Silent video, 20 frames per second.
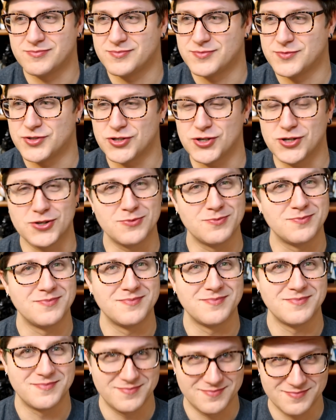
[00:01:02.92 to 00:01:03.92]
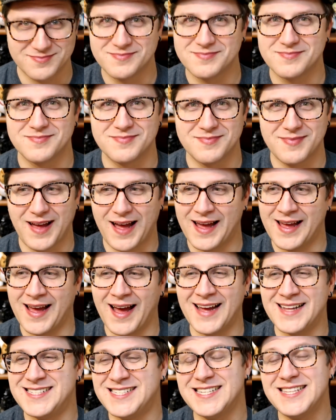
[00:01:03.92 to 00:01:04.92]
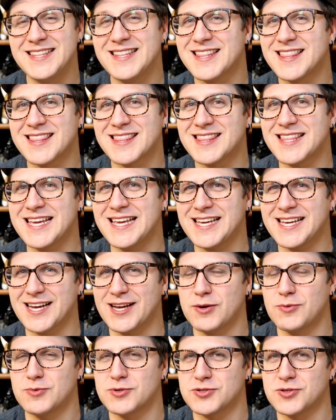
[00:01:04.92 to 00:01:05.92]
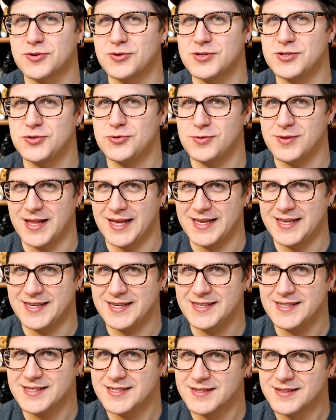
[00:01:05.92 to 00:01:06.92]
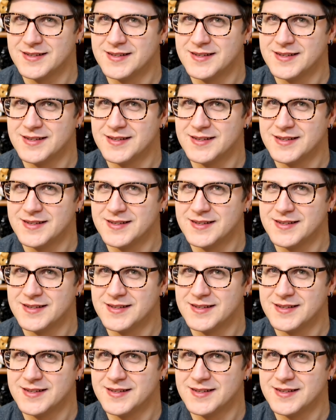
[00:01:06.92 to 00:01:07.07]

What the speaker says: sure. I didn't think I was going to like it.